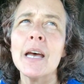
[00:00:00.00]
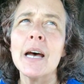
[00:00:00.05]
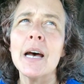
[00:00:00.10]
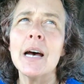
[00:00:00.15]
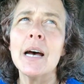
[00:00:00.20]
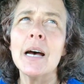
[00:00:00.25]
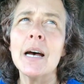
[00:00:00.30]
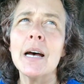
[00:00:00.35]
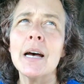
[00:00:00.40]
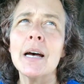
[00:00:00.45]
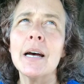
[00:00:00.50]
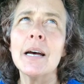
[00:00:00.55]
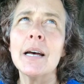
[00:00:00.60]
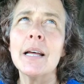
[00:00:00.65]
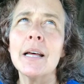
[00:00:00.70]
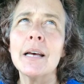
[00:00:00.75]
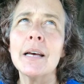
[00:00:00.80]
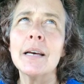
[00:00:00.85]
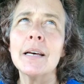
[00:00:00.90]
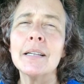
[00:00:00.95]

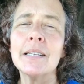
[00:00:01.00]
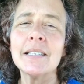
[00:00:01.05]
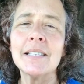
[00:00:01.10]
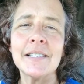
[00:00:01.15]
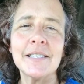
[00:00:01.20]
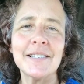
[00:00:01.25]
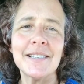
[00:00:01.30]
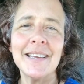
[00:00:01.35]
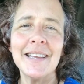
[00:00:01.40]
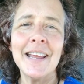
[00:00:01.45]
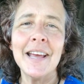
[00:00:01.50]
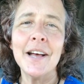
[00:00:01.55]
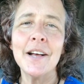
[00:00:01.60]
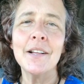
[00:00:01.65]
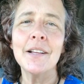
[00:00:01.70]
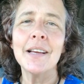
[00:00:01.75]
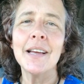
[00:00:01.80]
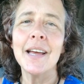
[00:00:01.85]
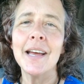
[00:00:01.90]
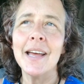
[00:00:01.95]
uh, this is
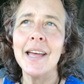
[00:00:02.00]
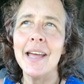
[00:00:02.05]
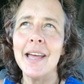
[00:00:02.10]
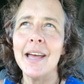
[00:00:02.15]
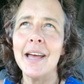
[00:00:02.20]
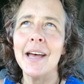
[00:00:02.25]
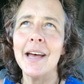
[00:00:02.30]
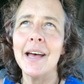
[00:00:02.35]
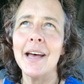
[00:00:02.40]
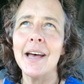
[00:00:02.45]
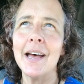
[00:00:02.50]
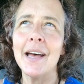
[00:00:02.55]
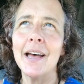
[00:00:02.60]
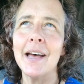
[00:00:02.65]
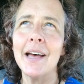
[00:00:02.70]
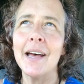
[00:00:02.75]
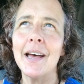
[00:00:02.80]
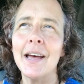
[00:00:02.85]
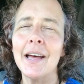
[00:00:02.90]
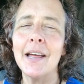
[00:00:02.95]
Linnell
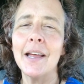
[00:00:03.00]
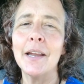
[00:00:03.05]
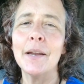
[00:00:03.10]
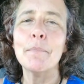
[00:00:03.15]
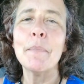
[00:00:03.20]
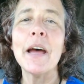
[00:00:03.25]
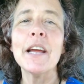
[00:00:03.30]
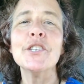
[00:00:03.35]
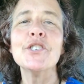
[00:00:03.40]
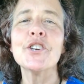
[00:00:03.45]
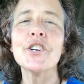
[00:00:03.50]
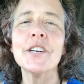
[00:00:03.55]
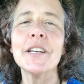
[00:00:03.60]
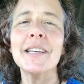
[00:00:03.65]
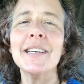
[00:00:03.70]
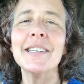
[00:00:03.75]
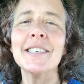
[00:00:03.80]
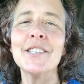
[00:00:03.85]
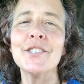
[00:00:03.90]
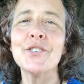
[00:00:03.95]
and my
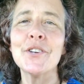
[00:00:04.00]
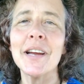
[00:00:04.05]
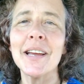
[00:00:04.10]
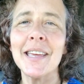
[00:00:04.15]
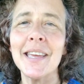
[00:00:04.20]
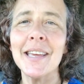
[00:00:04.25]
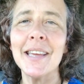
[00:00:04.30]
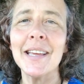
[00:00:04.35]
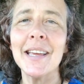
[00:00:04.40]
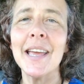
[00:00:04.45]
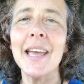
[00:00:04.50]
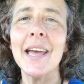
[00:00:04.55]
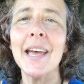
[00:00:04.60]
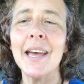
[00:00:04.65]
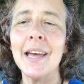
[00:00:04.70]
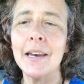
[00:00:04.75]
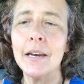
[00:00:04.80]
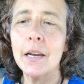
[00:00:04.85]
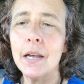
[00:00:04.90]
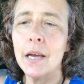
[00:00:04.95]
journey into trucking
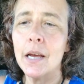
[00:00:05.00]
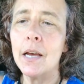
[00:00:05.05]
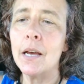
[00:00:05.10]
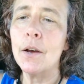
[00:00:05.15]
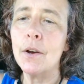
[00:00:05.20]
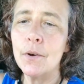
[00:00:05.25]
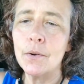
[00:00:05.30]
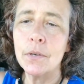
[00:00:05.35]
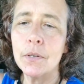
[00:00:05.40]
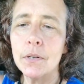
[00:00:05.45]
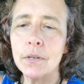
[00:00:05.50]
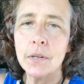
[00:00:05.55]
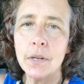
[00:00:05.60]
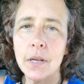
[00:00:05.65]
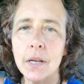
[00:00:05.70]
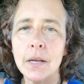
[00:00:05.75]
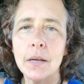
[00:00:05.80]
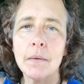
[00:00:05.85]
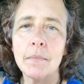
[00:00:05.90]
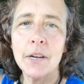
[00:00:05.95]
and uh-oh,
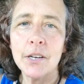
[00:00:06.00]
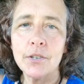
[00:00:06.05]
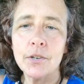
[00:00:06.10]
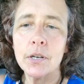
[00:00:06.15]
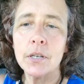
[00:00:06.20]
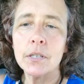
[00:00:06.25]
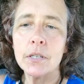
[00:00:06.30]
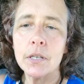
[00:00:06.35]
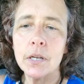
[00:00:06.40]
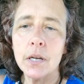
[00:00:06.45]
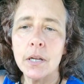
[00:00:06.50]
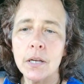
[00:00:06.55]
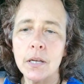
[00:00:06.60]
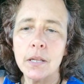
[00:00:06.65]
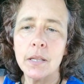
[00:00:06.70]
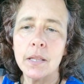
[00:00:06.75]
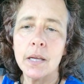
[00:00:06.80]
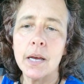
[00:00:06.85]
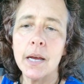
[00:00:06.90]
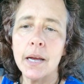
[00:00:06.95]
the truck's gonna,
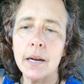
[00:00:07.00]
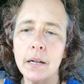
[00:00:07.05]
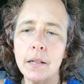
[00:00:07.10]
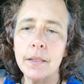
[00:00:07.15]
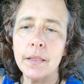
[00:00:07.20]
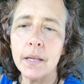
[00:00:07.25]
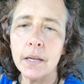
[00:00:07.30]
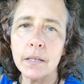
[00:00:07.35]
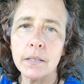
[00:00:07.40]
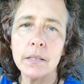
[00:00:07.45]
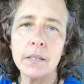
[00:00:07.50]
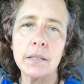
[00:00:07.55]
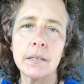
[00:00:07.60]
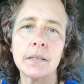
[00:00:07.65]
the idle thing's